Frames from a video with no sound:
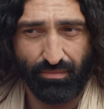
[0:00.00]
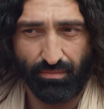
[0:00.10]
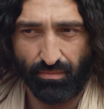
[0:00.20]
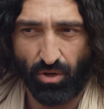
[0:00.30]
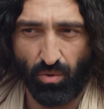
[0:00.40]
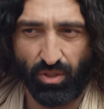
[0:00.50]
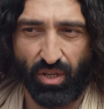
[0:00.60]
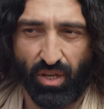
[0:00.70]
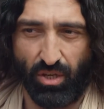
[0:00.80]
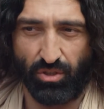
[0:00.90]

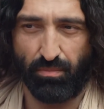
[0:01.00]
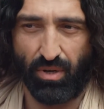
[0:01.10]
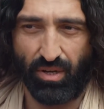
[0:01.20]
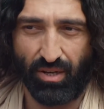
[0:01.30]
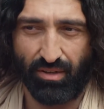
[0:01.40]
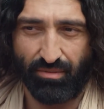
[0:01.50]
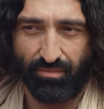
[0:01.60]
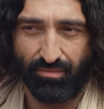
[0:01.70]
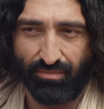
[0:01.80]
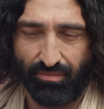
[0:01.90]
prayers. They will
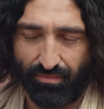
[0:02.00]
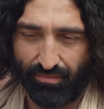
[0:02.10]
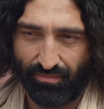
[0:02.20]
receive the